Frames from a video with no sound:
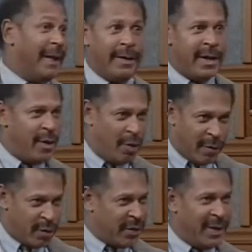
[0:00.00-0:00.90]
like at Indiana
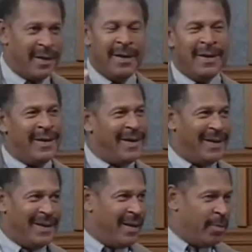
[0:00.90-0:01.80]
University and
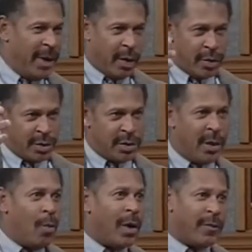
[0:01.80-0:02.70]
uh, David Baker's
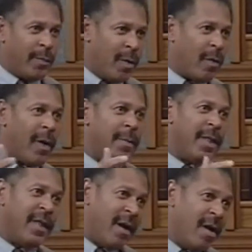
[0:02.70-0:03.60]
wonderful
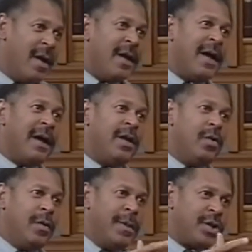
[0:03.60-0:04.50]
programming there.
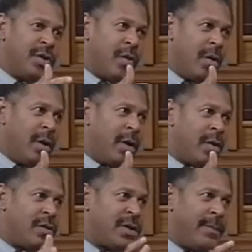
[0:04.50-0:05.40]
you had mentioned
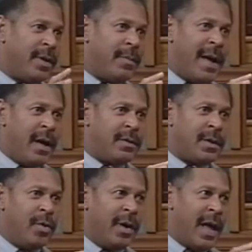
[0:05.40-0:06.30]
earlier something
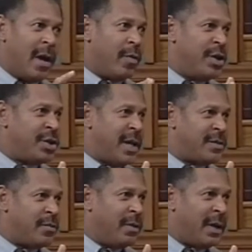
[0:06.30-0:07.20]
about community outreach, and
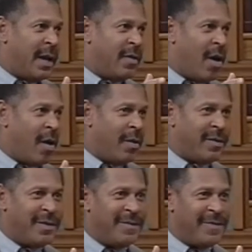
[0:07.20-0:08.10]
that's really kind of the
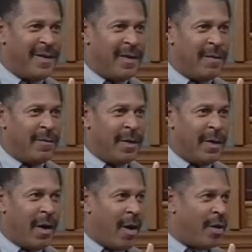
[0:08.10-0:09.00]
heart of, of
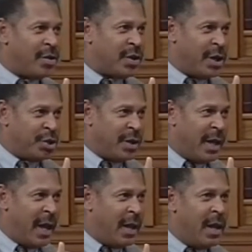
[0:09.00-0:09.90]
our discussion
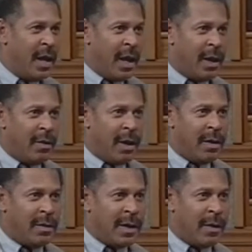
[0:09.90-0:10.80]
today. And and
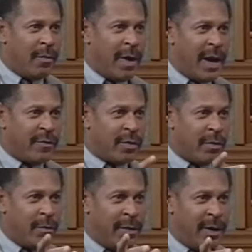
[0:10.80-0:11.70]
and right
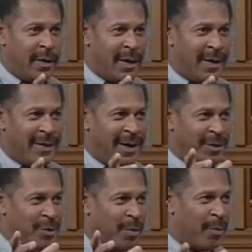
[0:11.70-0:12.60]
after we take
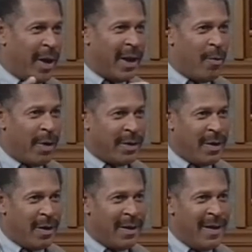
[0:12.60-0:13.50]
a short break, I want
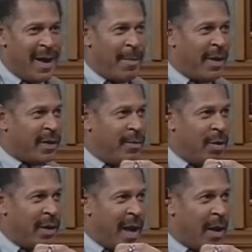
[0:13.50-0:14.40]
to talk about the
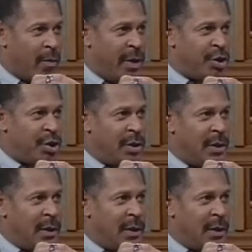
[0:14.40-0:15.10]
community outreach outreach